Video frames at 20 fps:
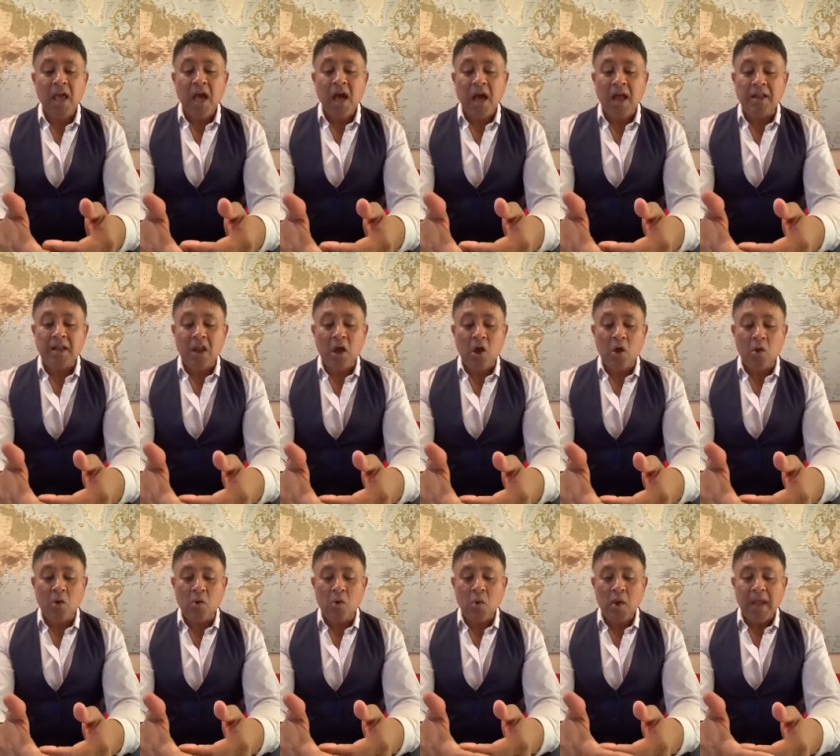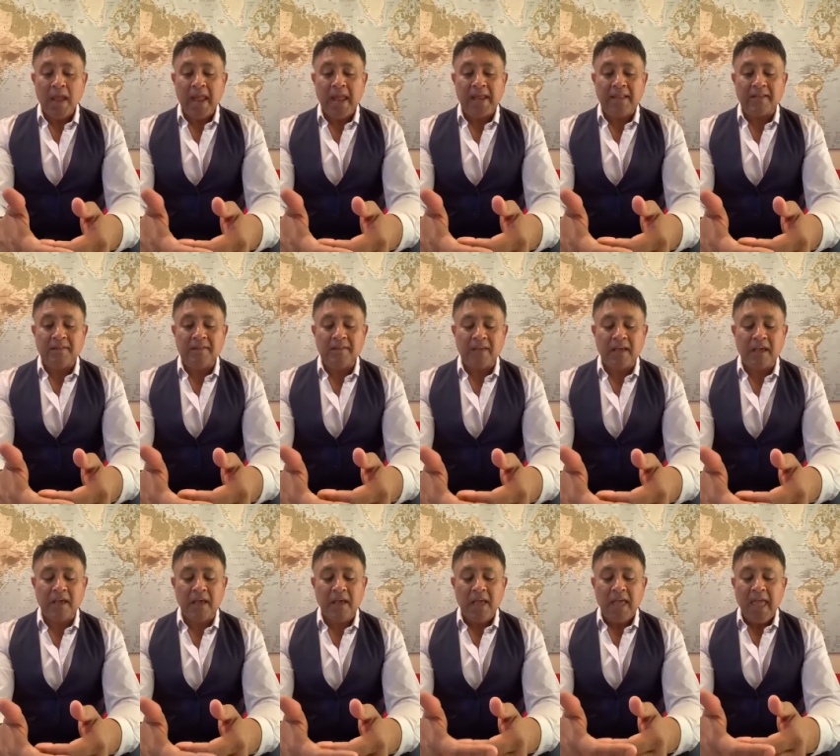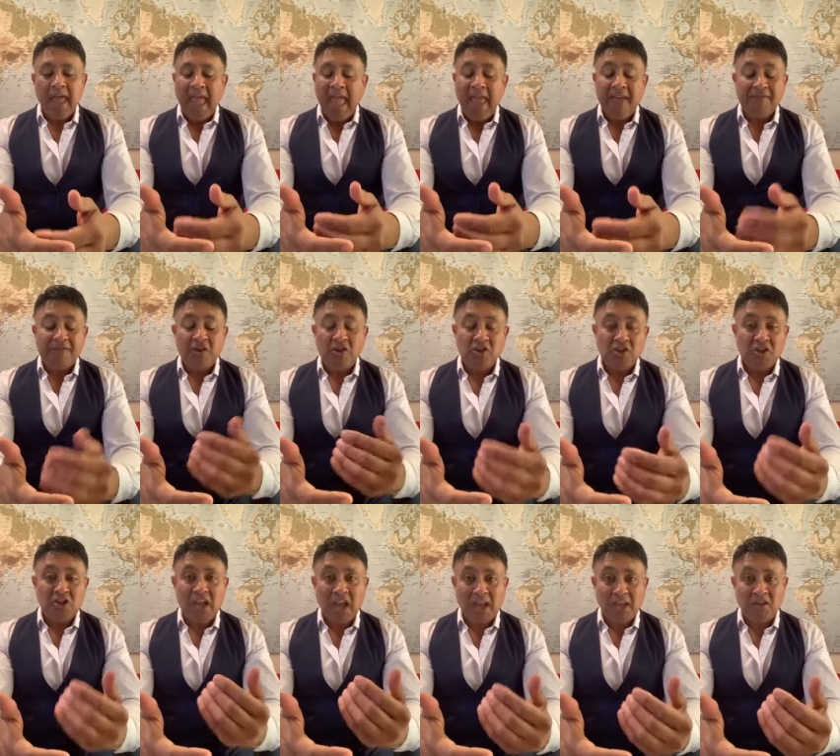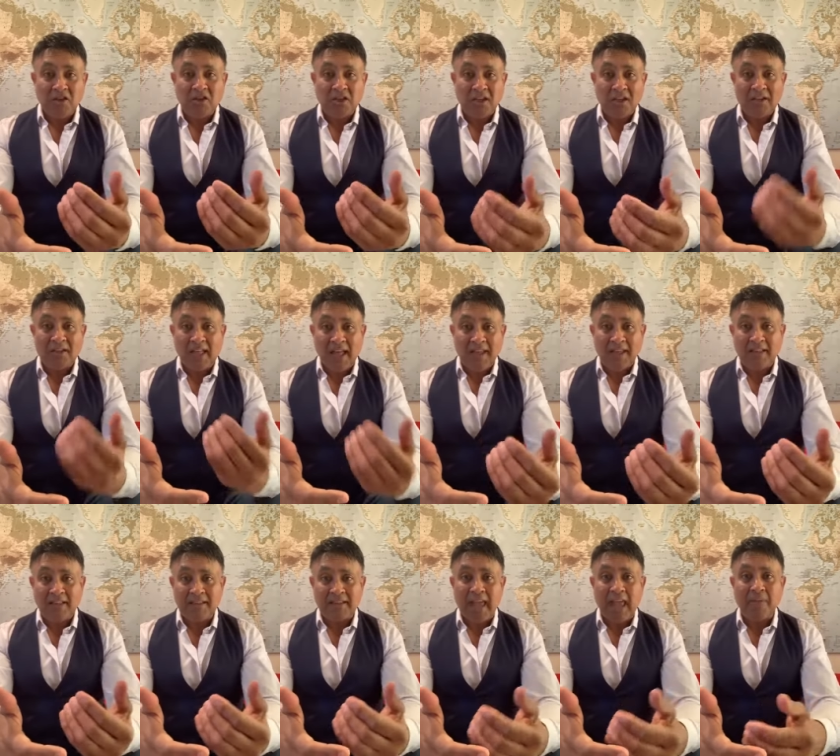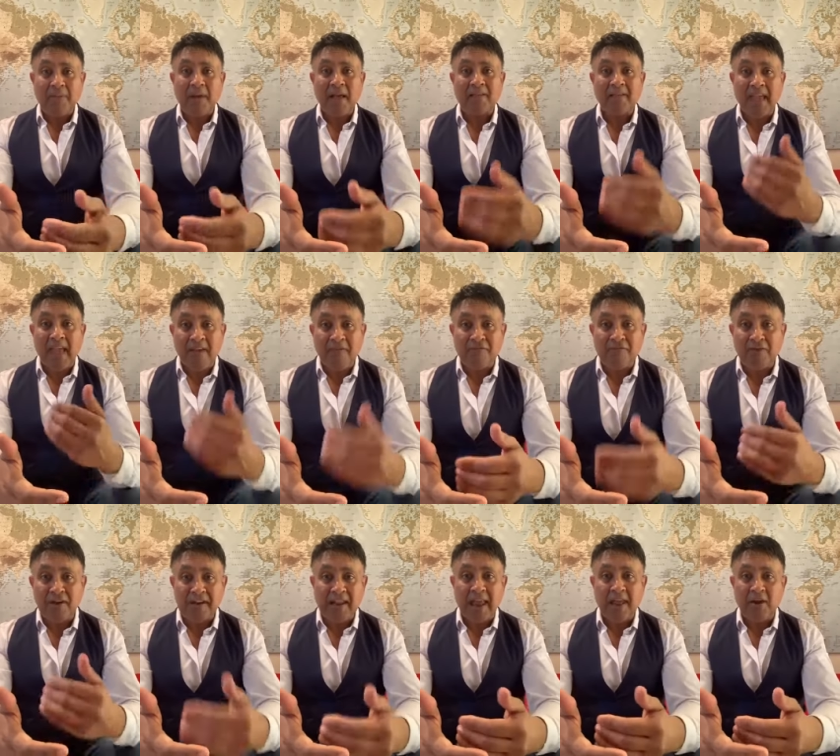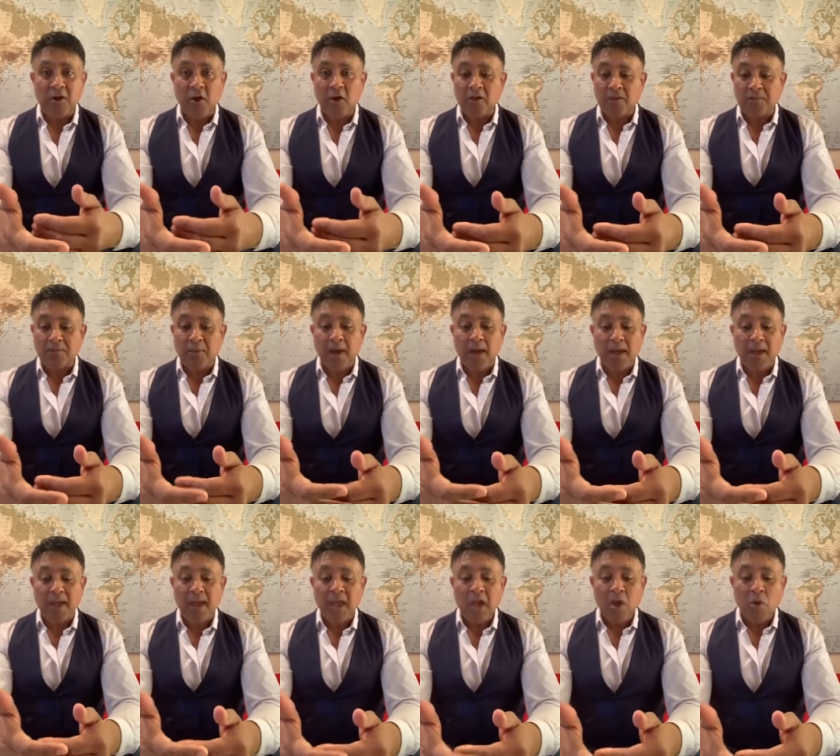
I know it's a ever changing landscape as every day goes by.